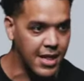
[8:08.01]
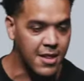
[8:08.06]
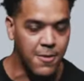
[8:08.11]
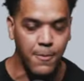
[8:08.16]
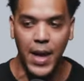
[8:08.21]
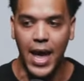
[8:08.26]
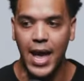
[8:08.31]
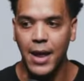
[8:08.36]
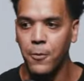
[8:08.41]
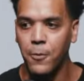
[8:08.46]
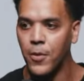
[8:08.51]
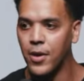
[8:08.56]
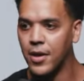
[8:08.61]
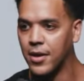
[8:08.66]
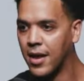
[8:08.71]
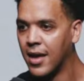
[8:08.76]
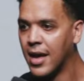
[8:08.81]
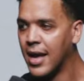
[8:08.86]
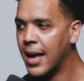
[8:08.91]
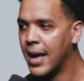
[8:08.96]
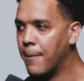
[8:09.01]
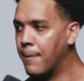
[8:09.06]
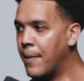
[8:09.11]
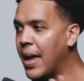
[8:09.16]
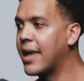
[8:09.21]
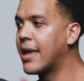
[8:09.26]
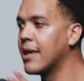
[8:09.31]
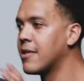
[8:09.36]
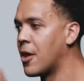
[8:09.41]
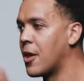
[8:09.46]
This man would
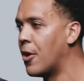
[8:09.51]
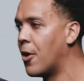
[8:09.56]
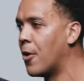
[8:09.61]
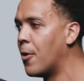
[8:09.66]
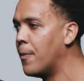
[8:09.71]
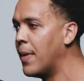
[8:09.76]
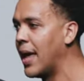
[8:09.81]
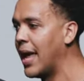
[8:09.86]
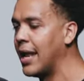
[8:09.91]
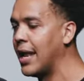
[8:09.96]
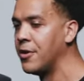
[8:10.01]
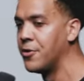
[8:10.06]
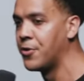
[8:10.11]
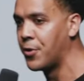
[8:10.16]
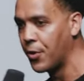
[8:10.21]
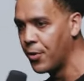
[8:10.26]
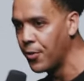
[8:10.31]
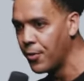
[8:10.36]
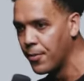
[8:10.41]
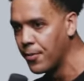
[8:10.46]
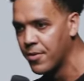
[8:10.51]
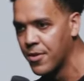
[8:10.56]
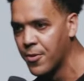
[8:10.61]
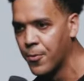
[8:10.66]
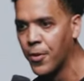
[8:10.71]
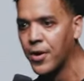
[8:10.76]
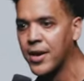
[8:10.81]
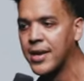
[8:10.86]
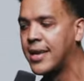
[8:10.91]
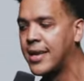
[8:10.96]
make his home in tombs
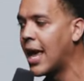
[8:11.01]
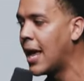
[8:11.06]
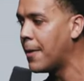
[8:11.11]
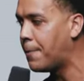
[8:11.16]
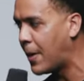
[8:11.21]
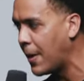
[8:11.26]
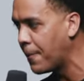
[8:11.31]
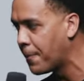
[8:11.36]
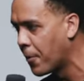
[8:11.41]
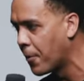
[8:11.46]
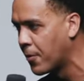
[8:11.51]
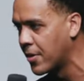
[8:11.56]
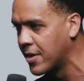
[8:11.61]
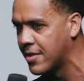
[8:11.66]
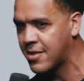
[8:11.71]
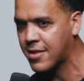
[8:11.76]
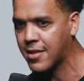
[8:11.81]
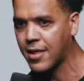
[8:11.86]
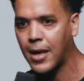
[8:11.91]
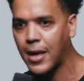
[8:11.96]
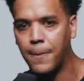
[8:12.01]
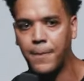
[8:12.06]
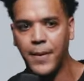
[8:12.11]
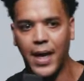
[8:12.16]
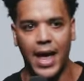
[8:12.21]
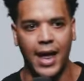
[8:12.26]
where dead people would sleep,